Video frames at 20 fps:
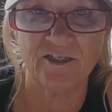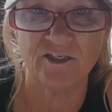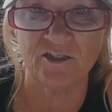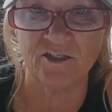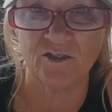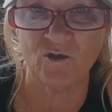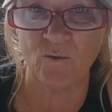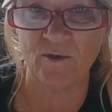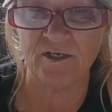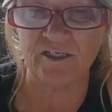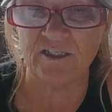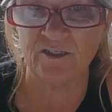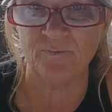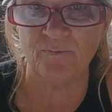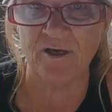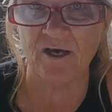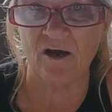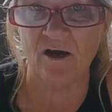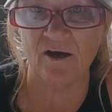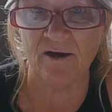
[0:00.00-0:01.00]
to squeeze
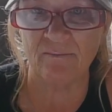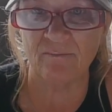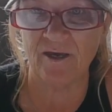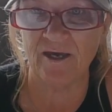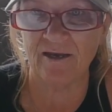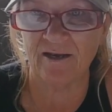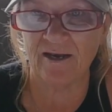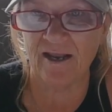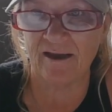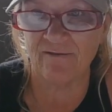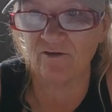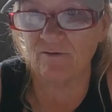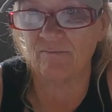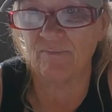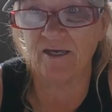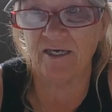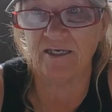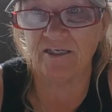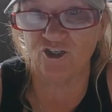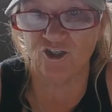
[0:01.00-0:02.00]
behind me and having
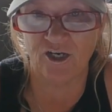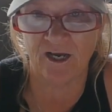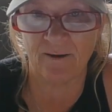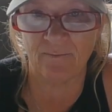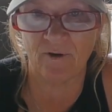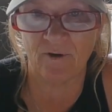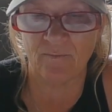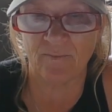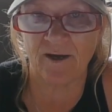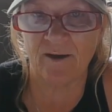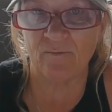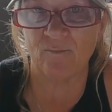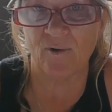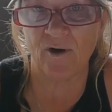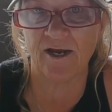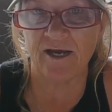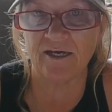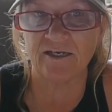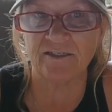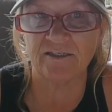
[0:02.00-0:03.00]
me jam on my
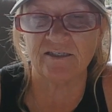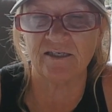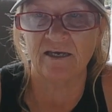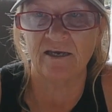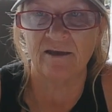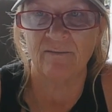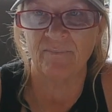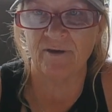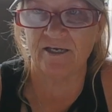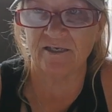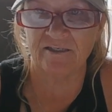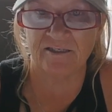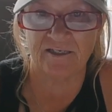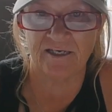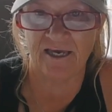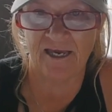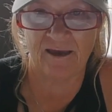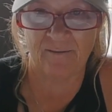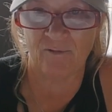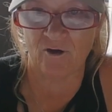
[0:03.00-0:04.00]
brakes because he
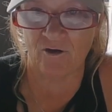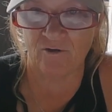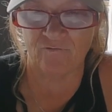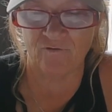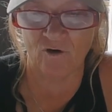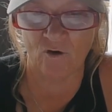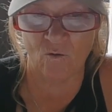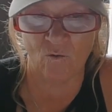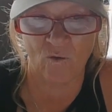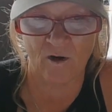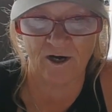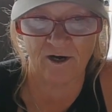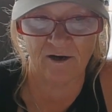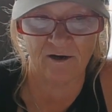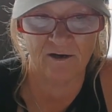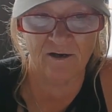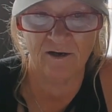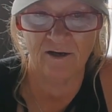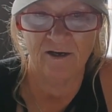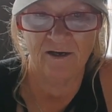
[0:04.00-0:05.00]
came out of
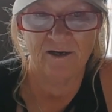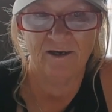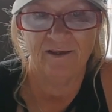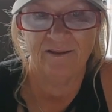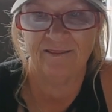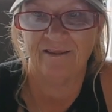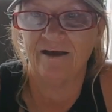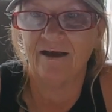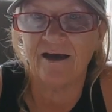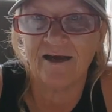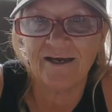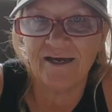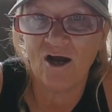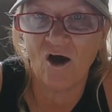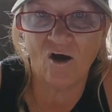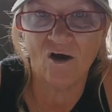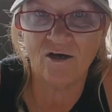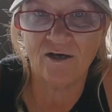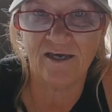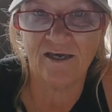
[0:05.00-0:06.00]
nowhere. The guy
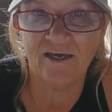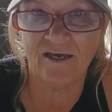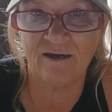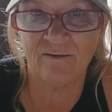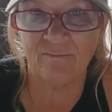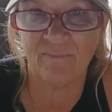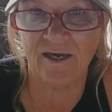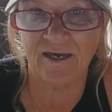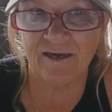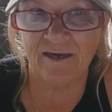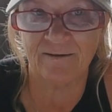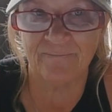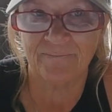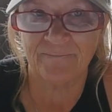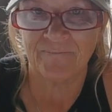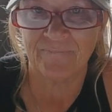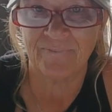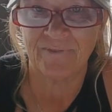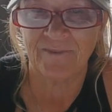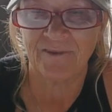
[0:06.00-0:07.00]
honking at me
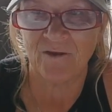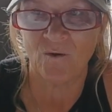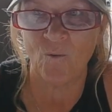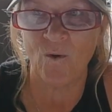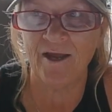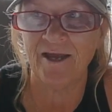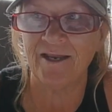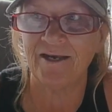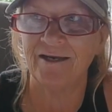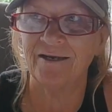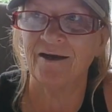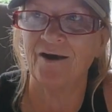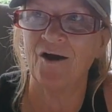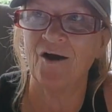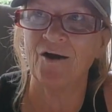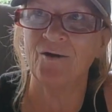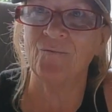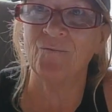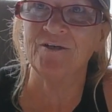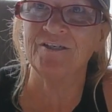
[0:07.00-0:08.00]
when
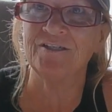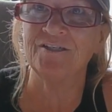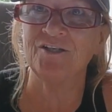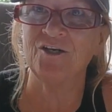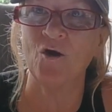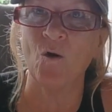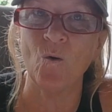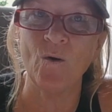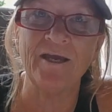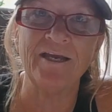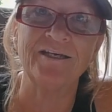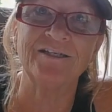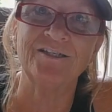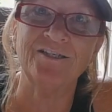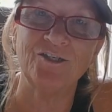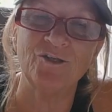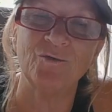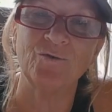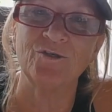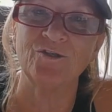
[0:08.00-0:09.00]
I was going as
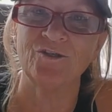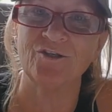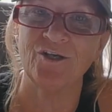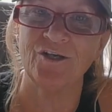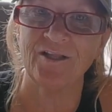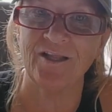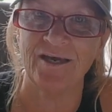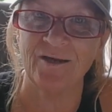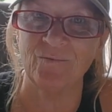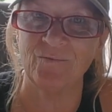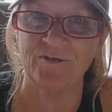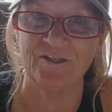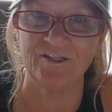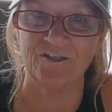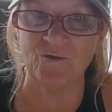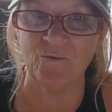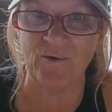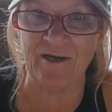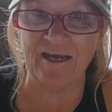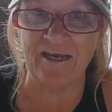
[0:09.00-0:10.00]
soon as the light was
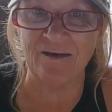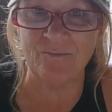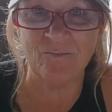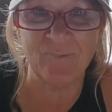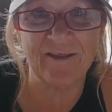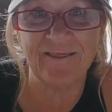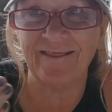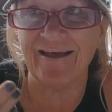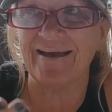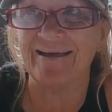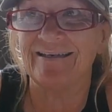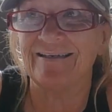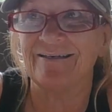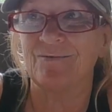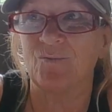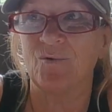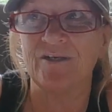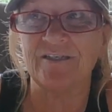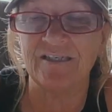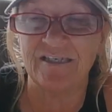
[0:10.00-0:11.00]
green, but that
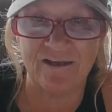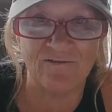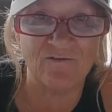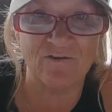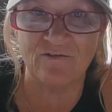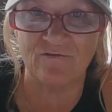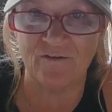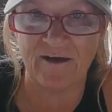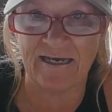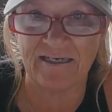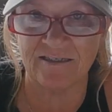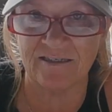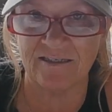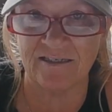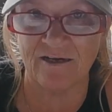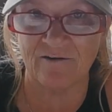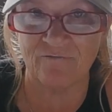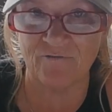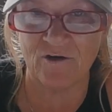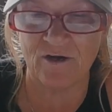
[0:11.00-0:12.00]
wasn't even fast
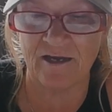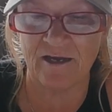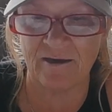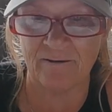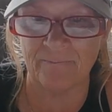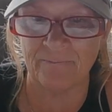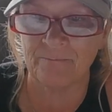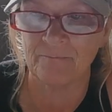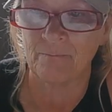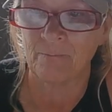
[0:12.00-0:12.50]
enough for him.